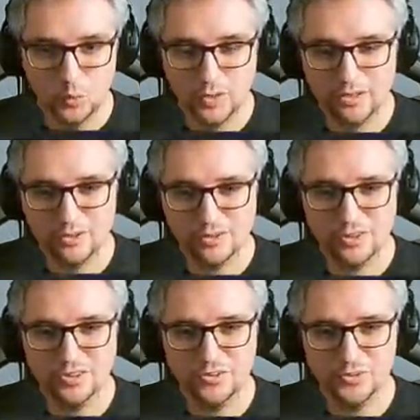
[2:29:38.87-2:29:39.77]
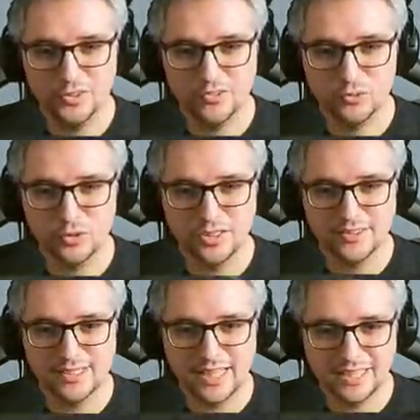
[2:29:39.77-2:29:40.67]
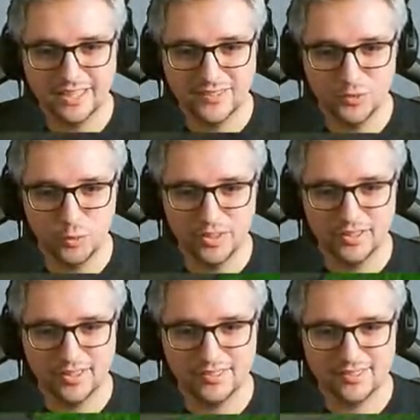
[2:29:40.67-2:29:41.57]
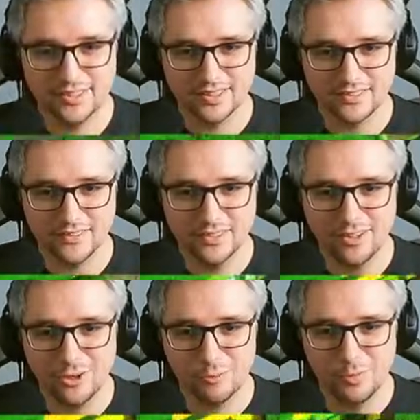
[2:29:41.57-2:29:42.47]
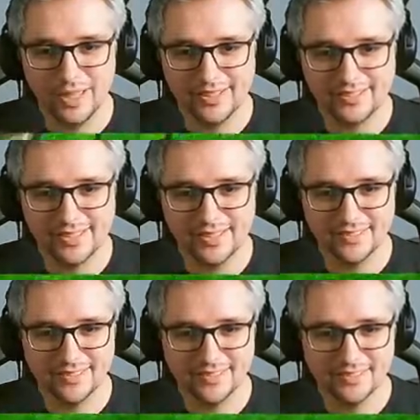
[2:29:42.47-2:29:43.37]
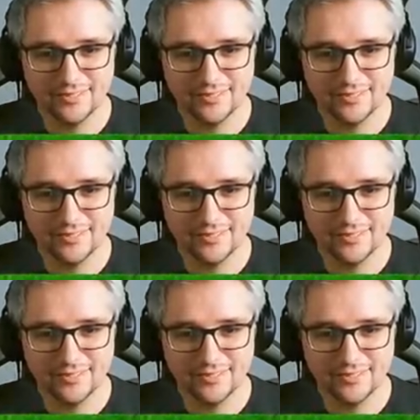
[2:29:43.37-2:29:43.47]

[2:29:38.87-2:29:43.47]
We are gonna do this run exactly in 20 days again and see how bad it gets.